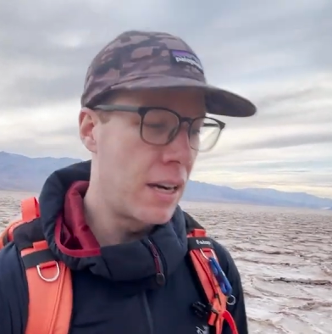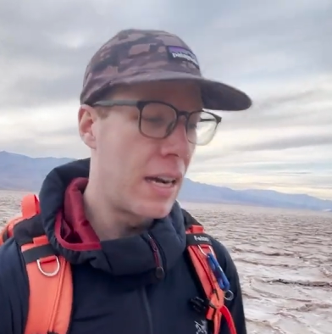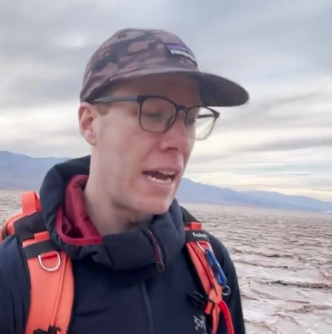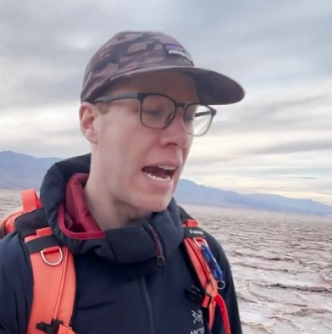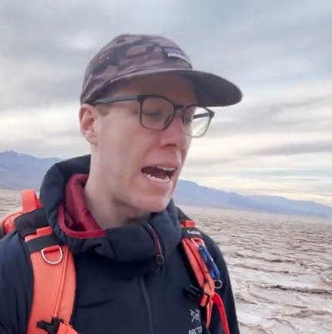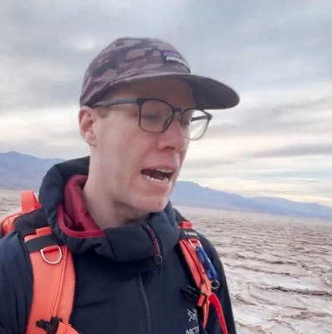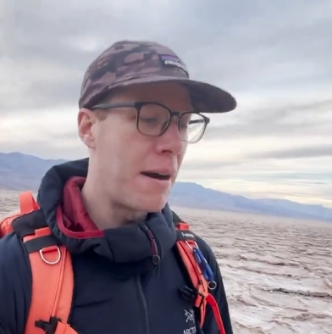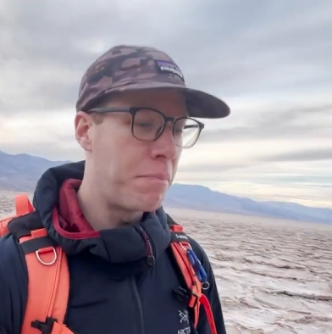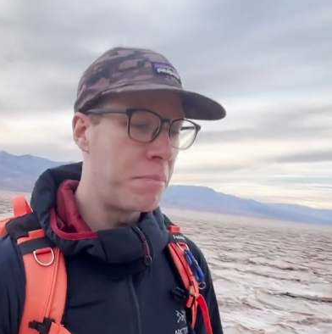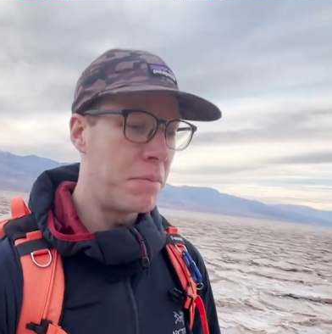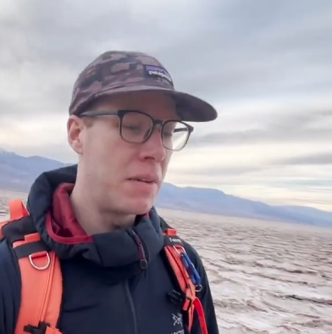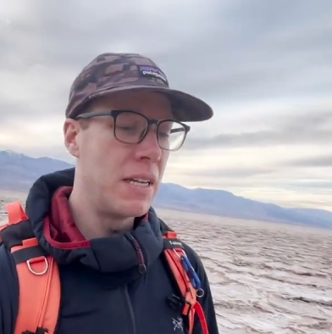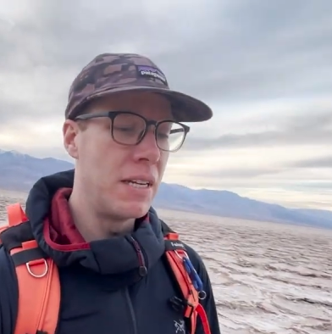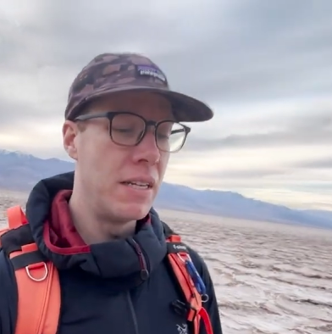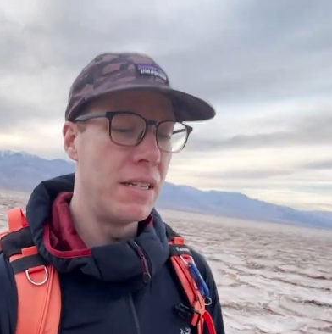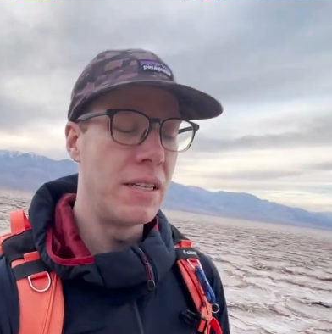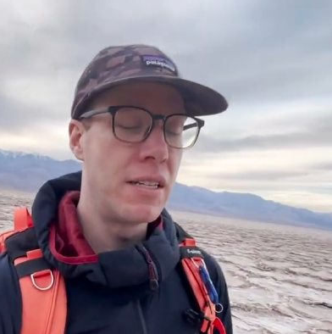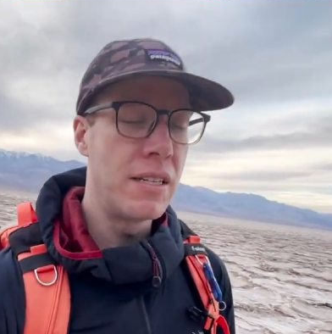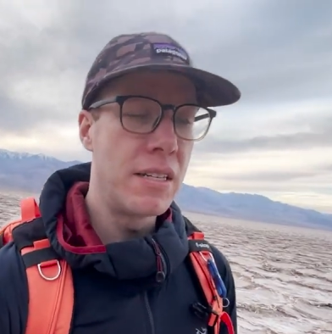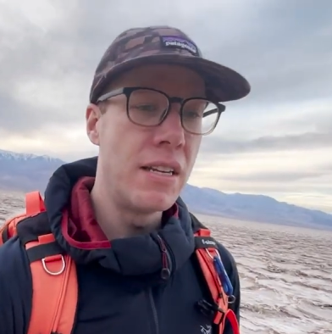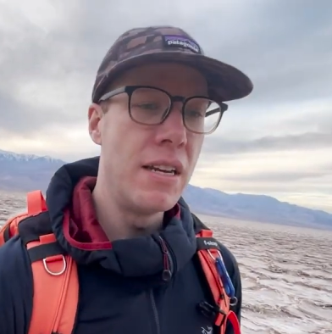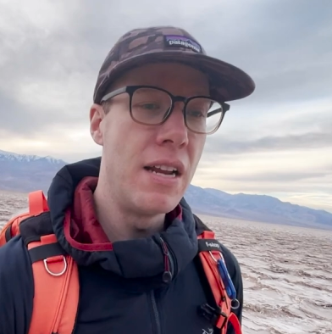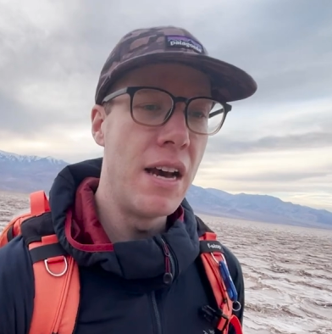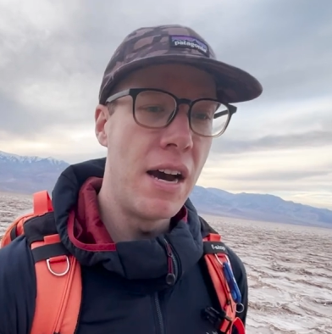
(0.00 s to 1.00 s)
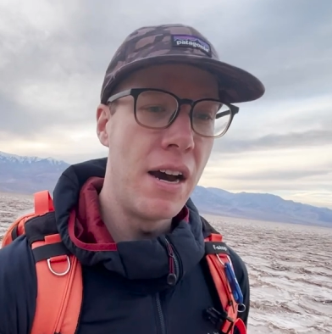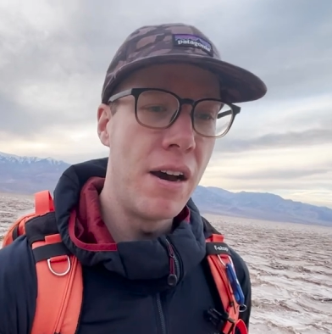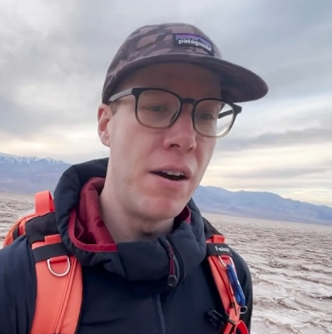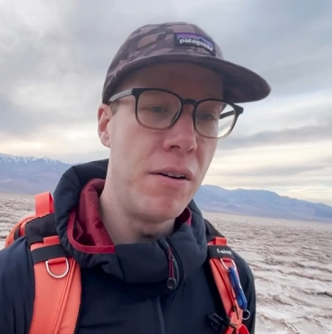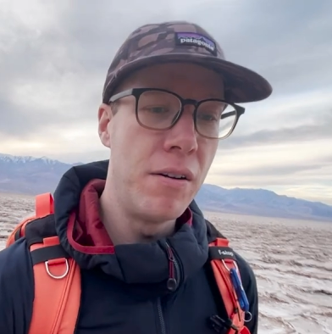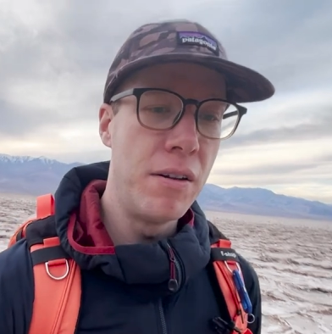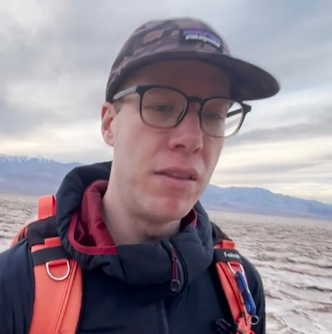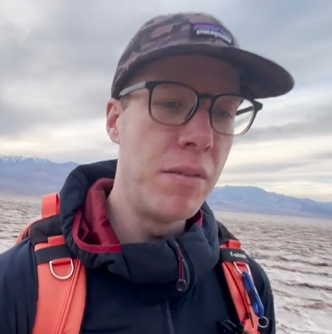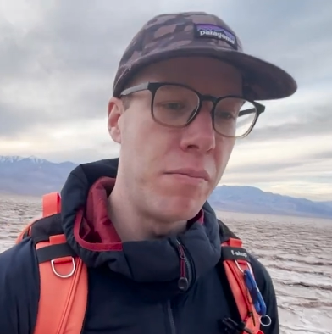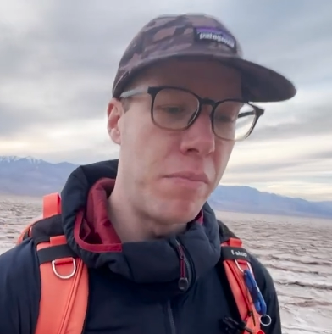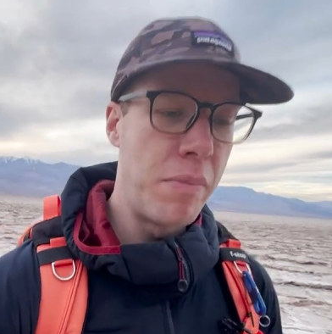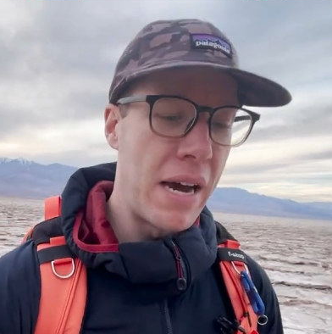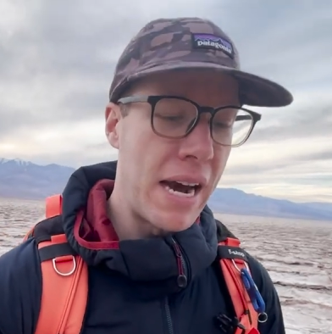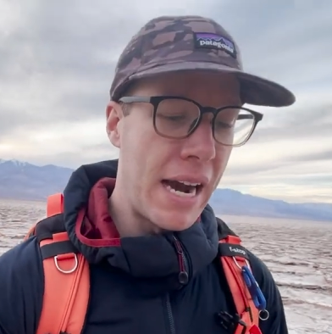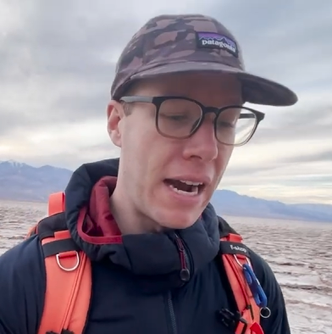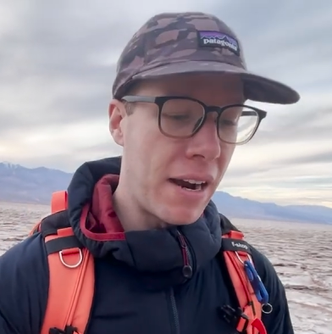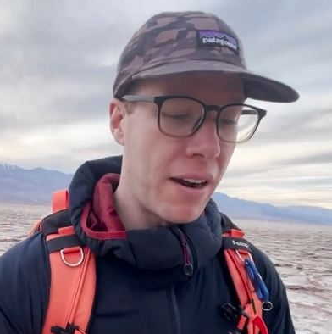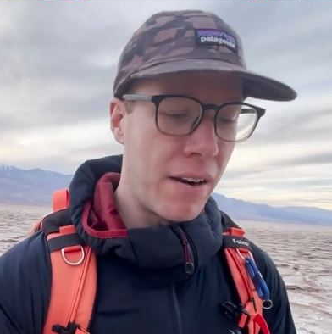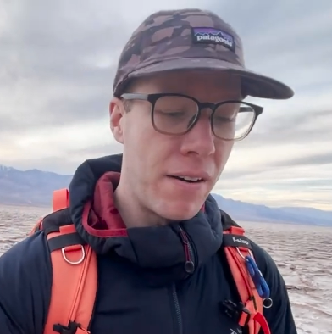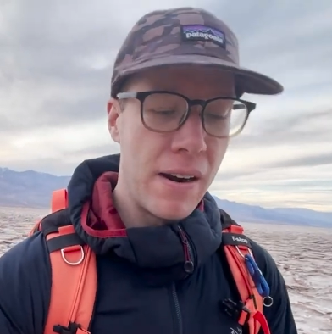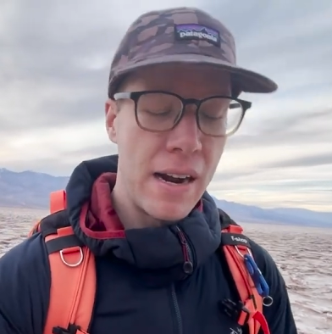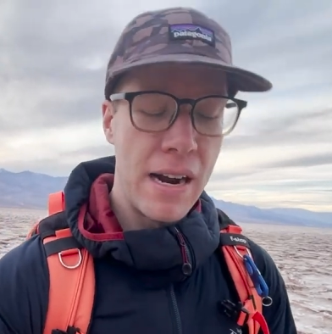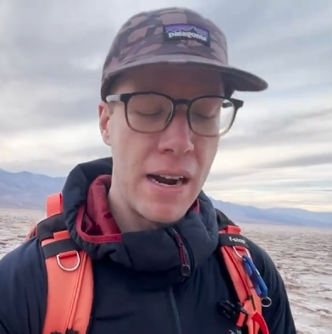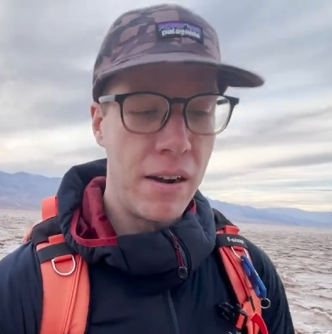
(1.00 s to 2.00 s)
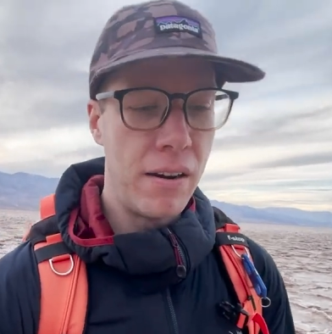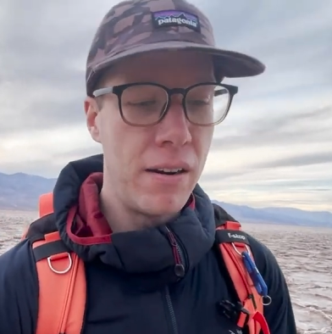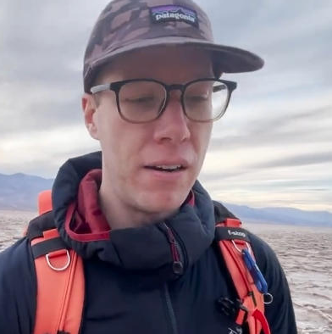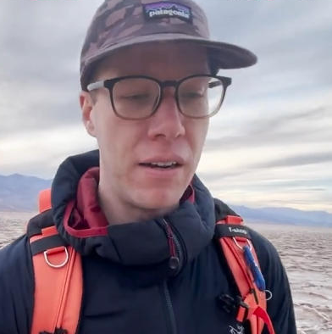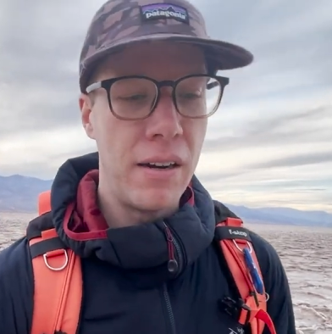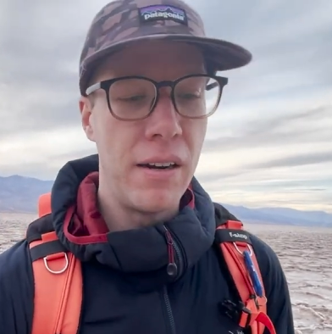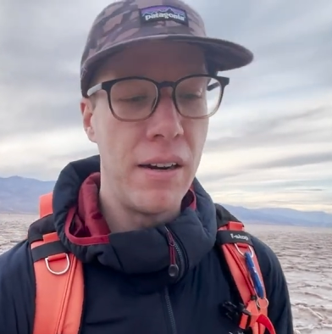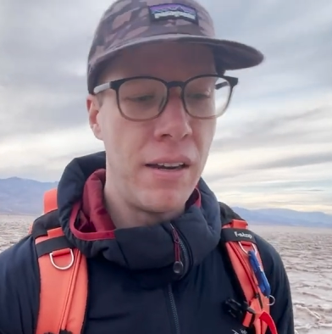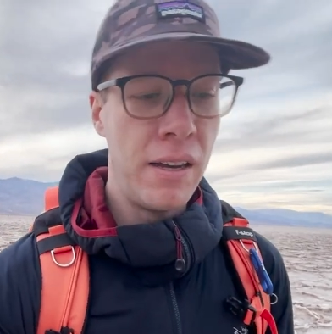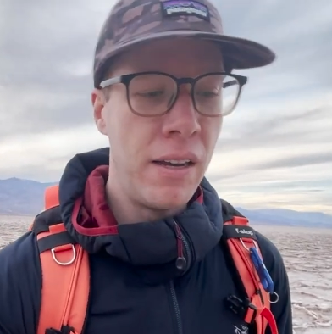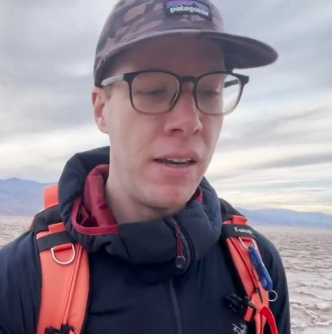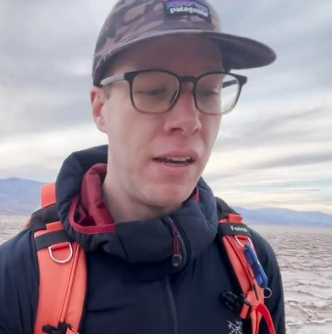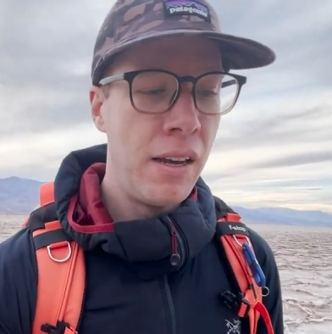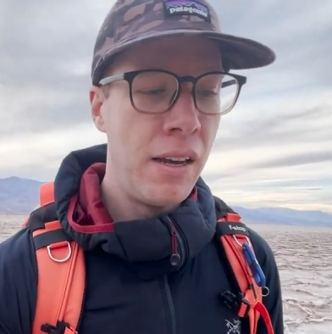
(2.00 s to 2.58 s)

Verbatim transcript: capped in snow in the background, and